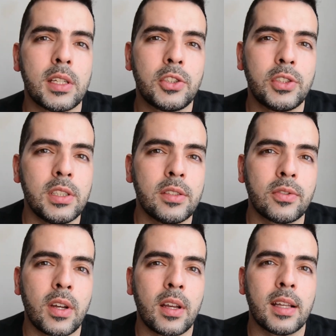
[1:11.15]
achieve
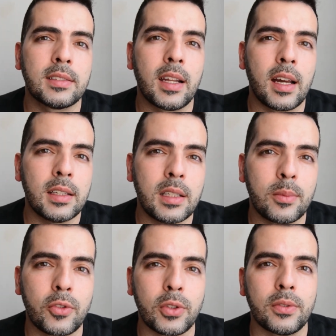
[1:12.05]
as an outcome
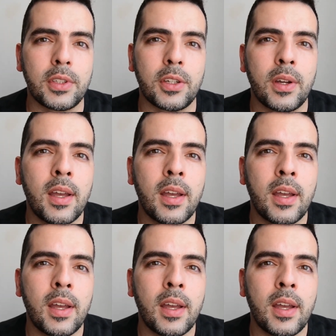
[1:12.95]
for your video,